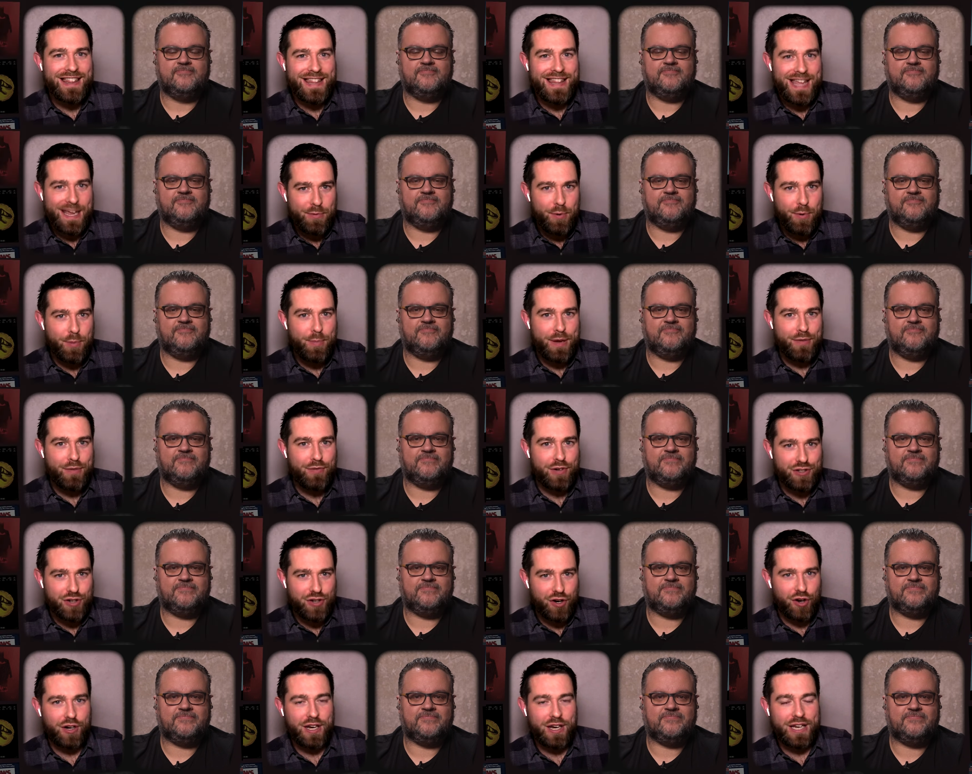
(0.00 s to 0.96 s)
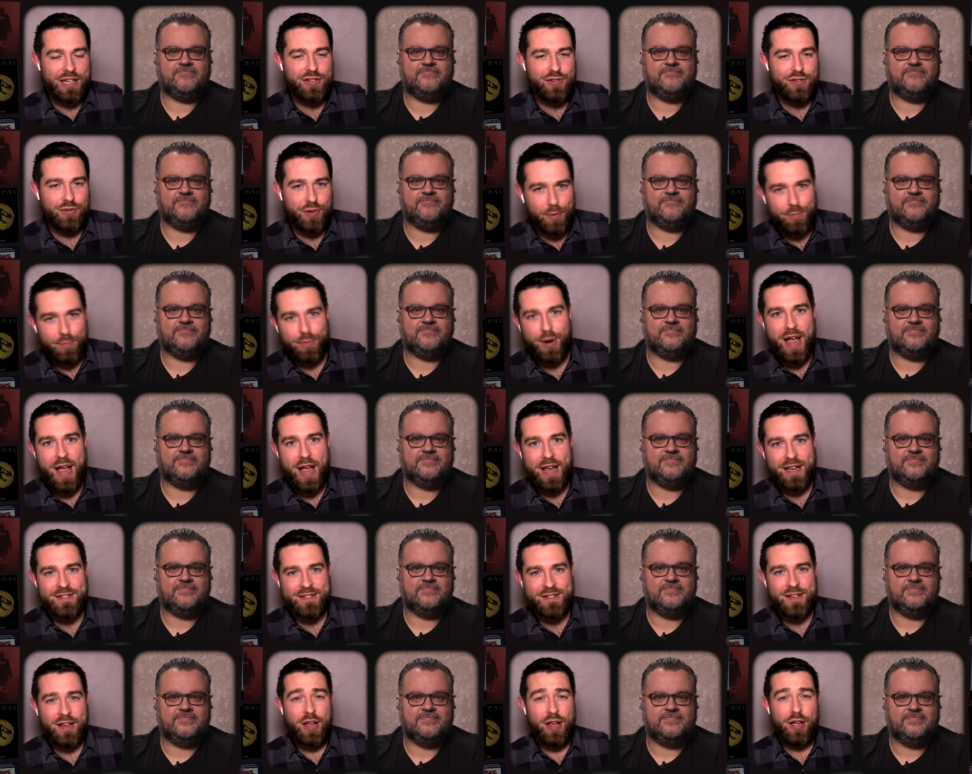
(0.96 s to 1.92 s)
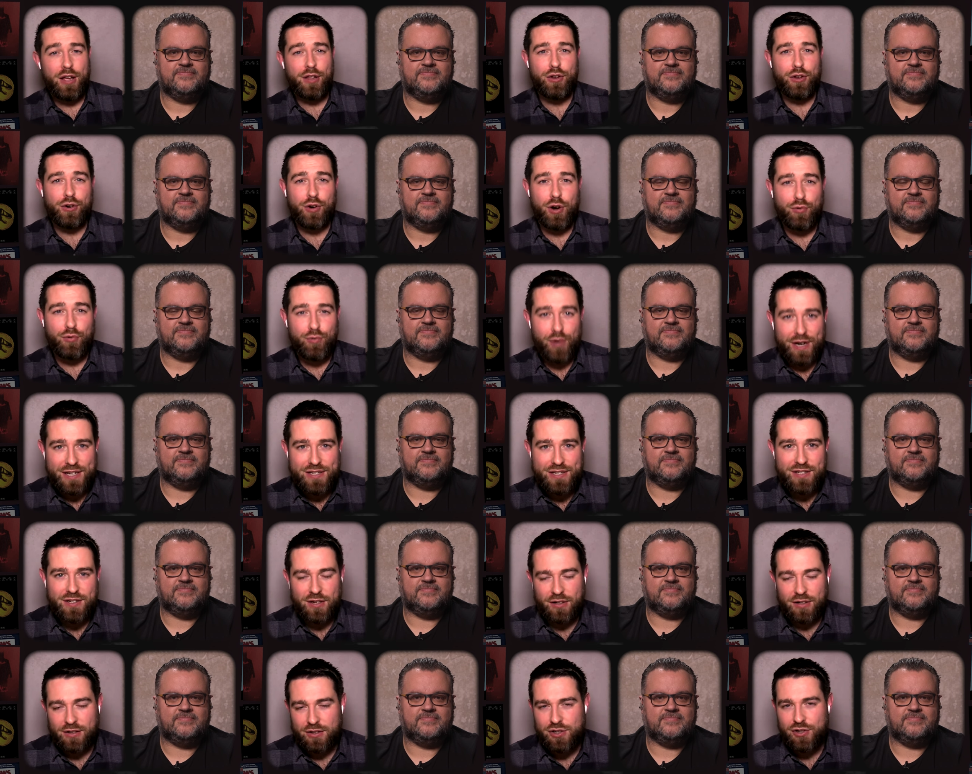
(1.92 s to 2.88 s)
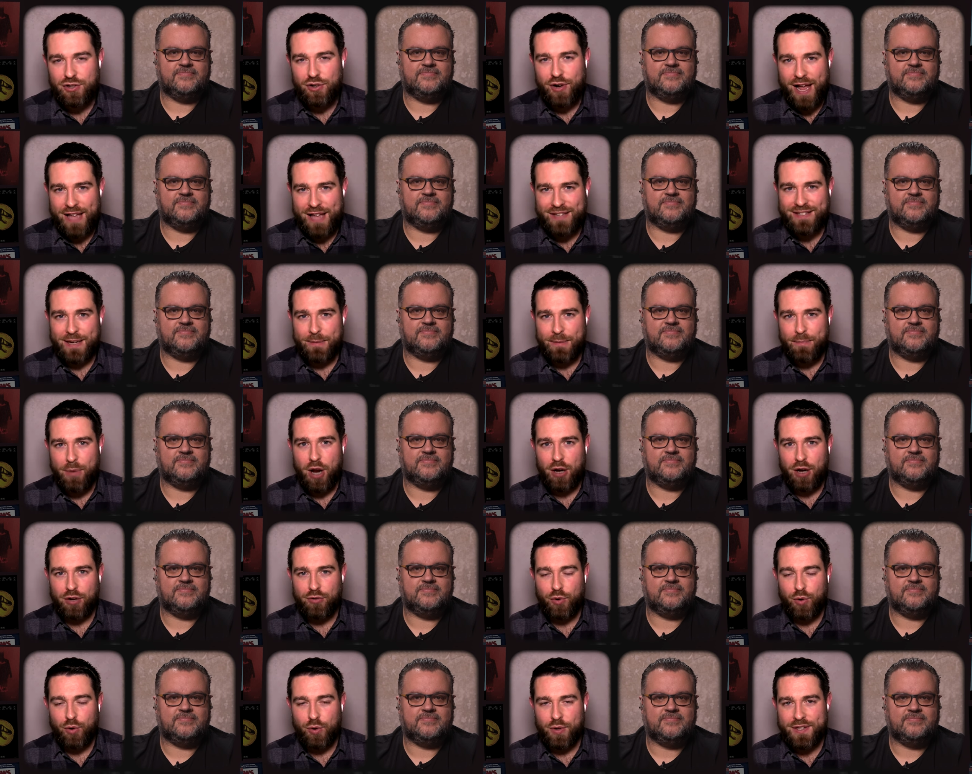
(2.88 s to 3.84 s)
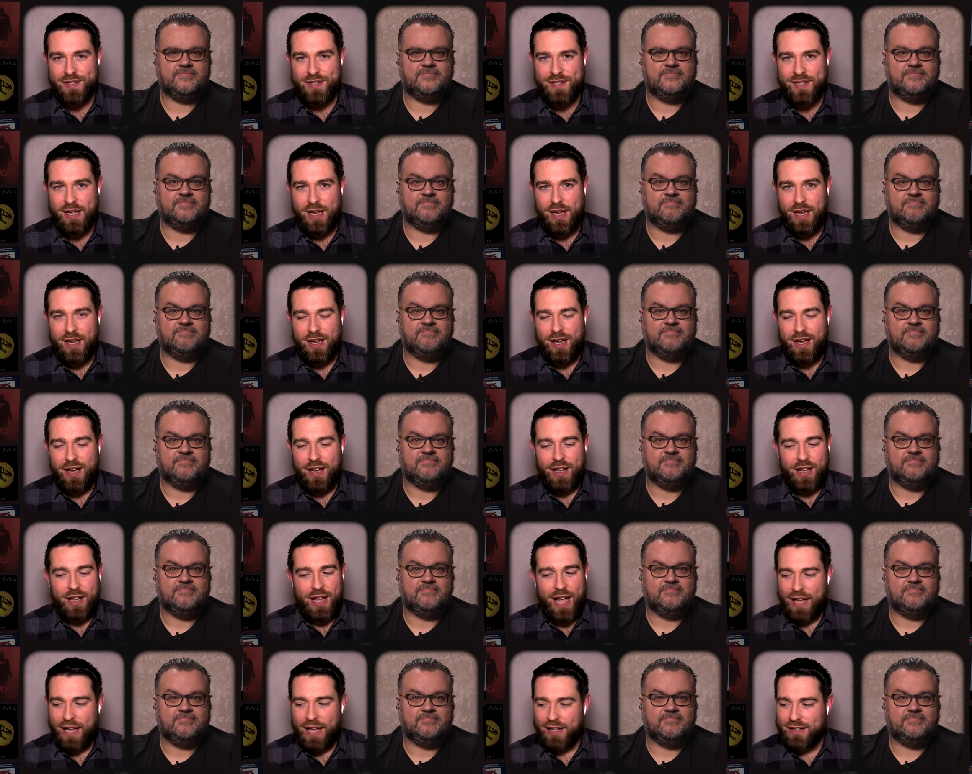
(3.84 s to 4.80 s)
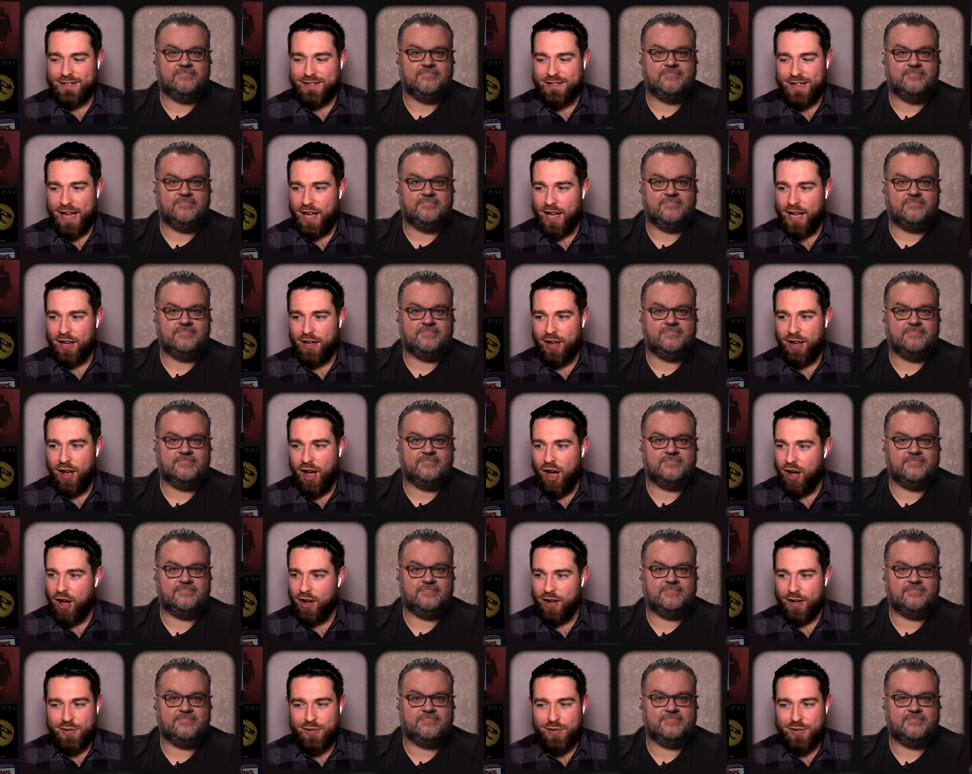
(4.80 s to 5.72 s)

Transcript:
Speaker 1: they will be returning to reprise their original Jurassic Park roles. And uh, oh,